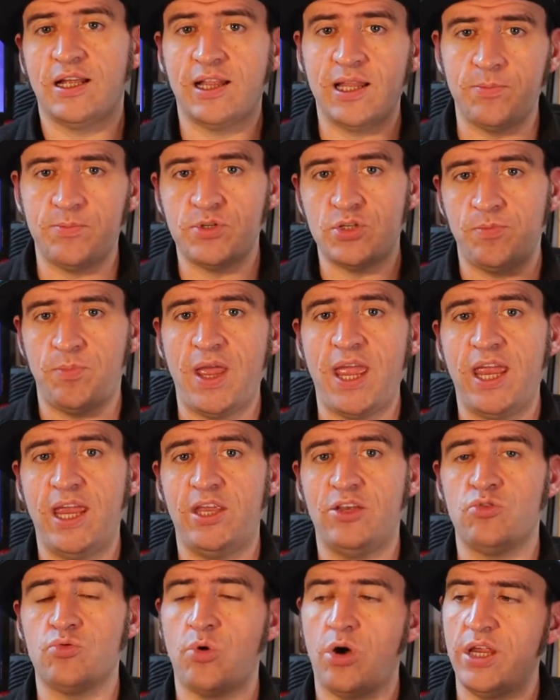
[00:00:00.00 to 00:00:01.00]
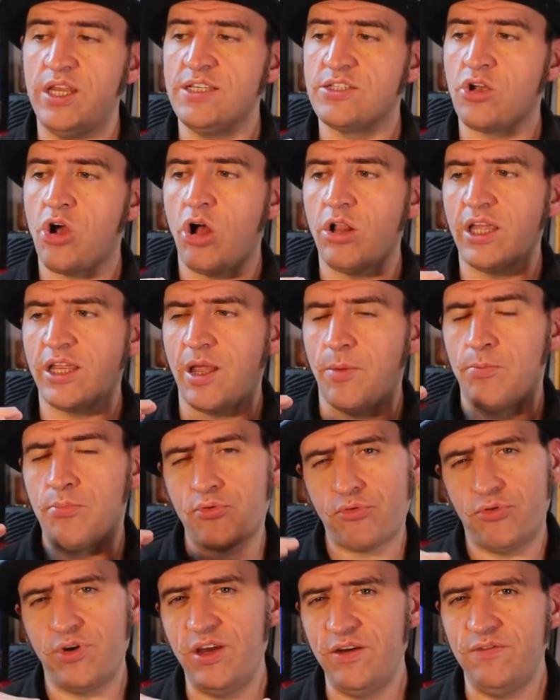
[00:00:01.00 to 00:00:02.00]
clip to page, what he's calling a
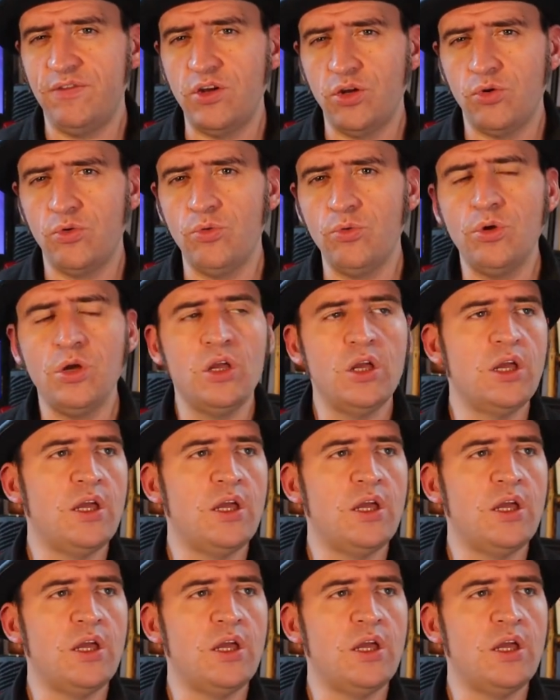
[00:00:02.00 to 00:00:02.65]
preview,